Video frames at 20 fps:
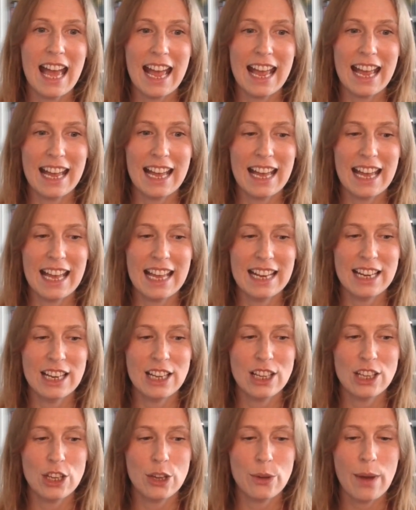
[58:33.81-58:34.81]
and
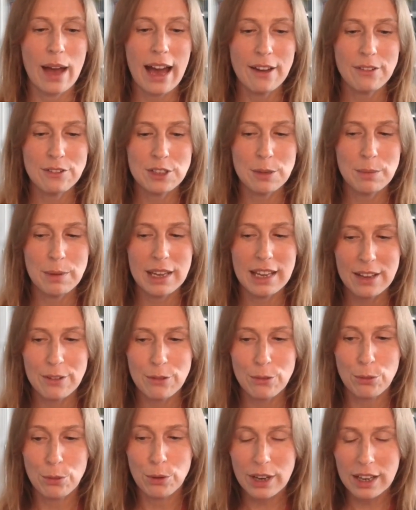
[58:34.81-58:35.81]
you have to be
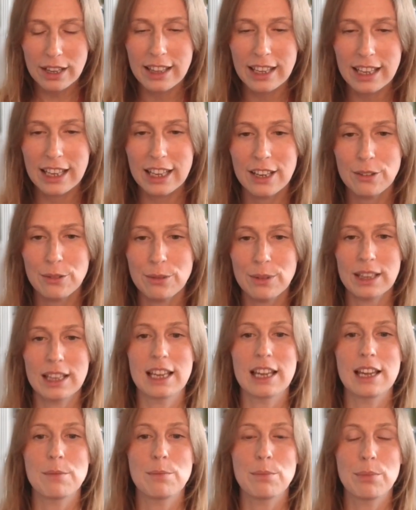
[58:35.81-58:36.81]
really,
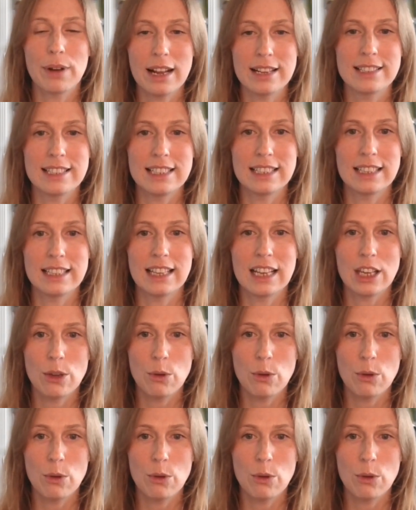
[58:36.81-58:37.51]
really present.